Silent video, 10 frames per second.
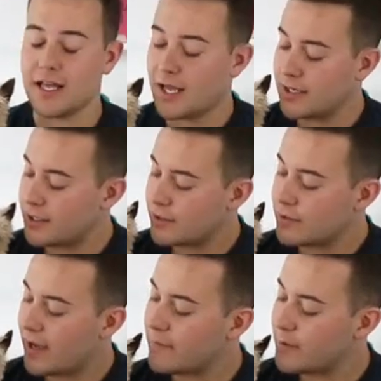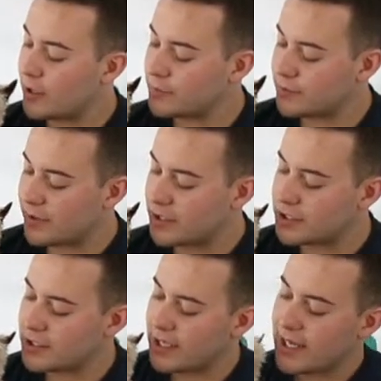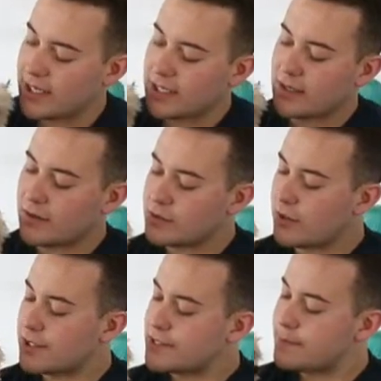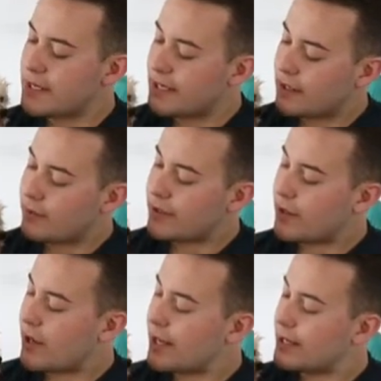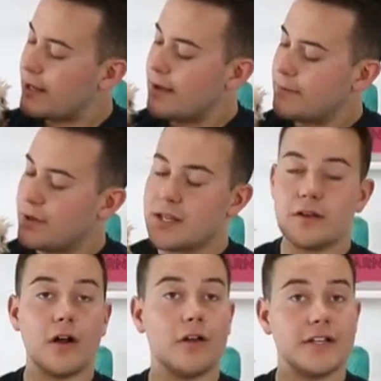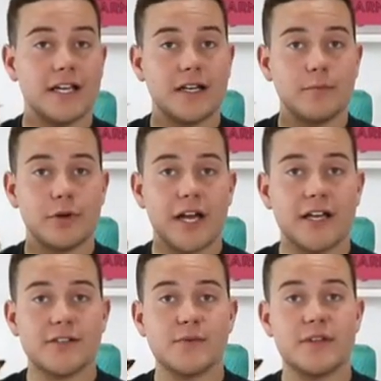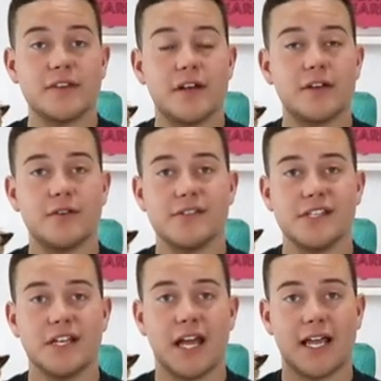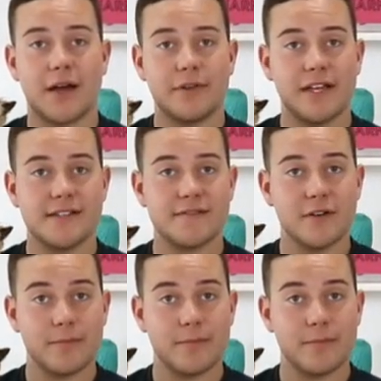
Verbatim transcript: I know. I haven't been home too much today and there's lots of beading going on, but they're all taking a break, so we thought Goosey could hang out with us for a